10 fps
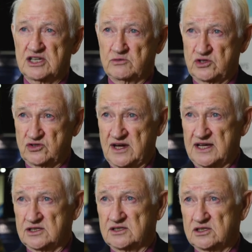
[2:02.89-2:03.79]
that we're
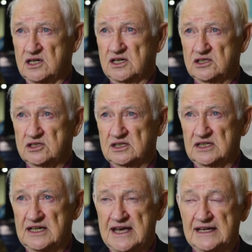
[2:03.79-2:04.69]
trying to
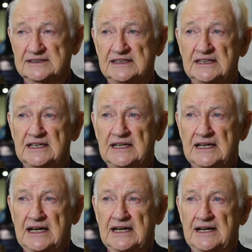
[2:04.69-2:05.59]
collect.
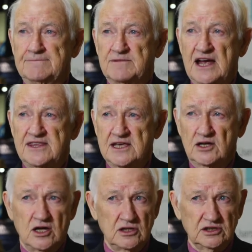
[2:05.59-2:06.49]
I
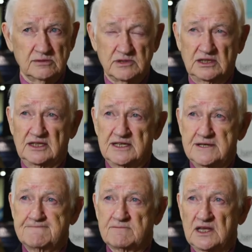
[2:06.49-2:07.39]
think
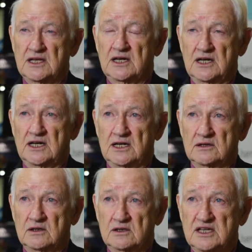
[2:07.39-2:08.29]
ultimately,
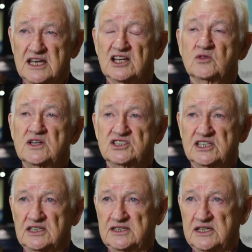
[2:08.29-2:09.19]

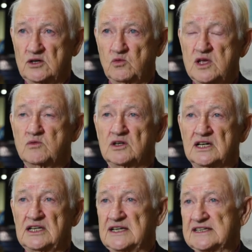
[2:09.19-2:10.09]
increasingly, we will
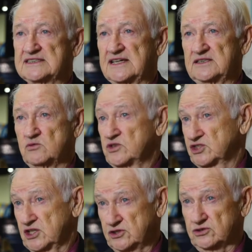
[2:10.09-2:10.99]
collect data with
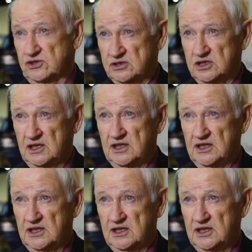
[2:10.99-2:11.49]
sensors.